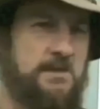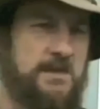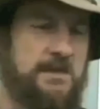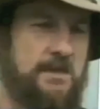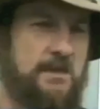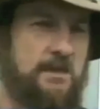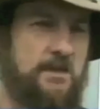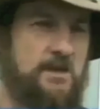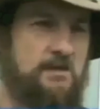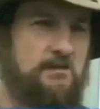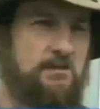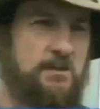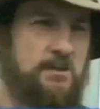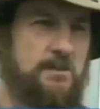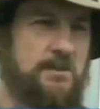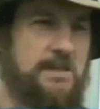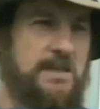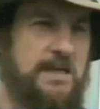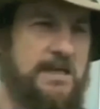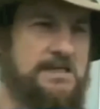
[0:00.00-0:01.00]
This has been a
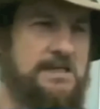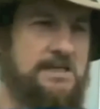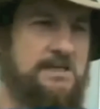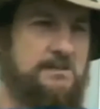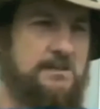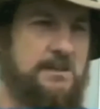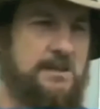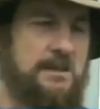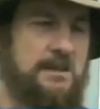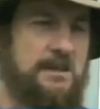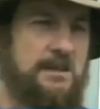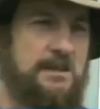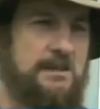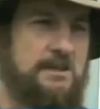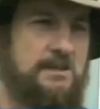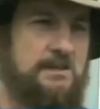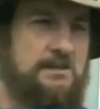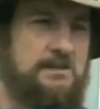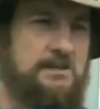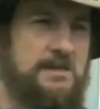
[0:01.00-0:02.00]
lot of bull and hasn't
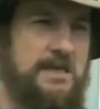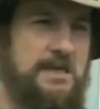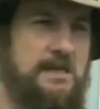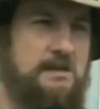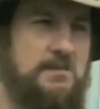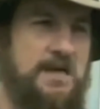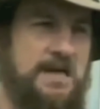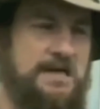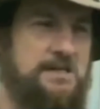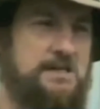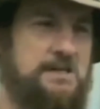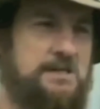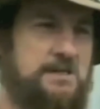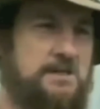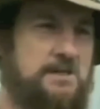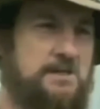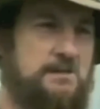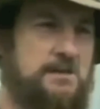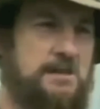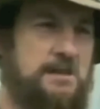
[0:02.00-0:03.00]
really done
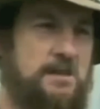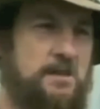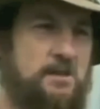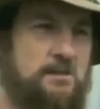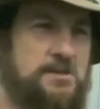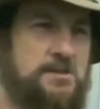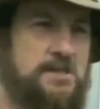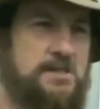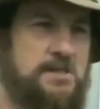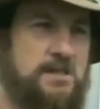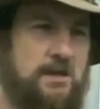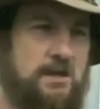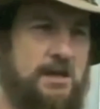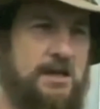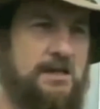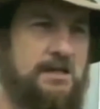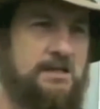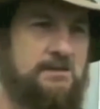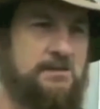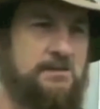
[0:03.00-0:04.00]
much to uh, help
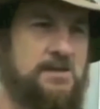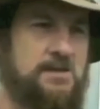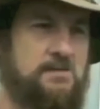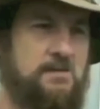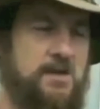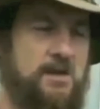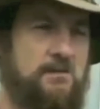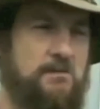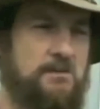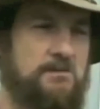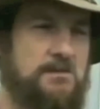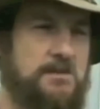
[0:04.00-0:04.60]
society and with its